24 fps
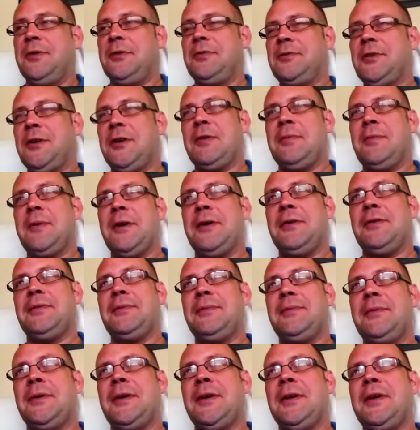I've done about
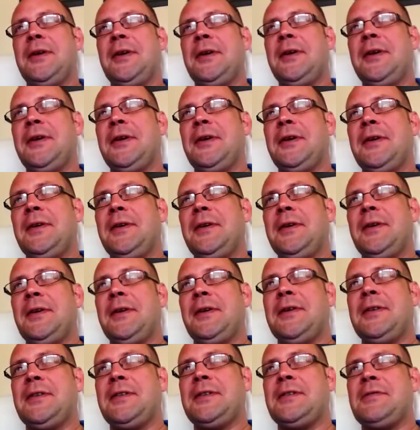
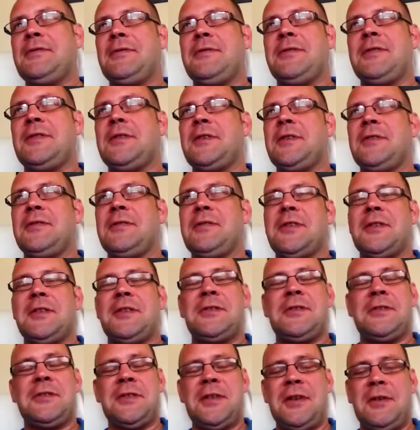6
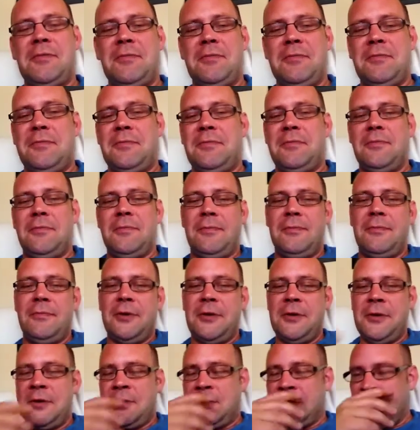or 7
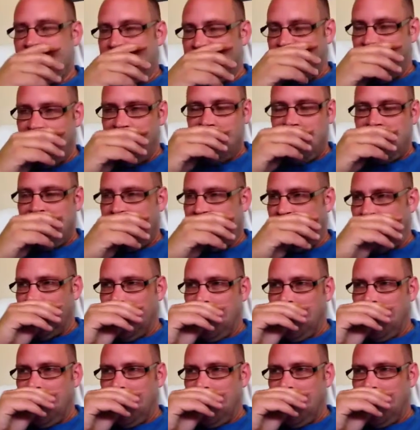videos now, I think.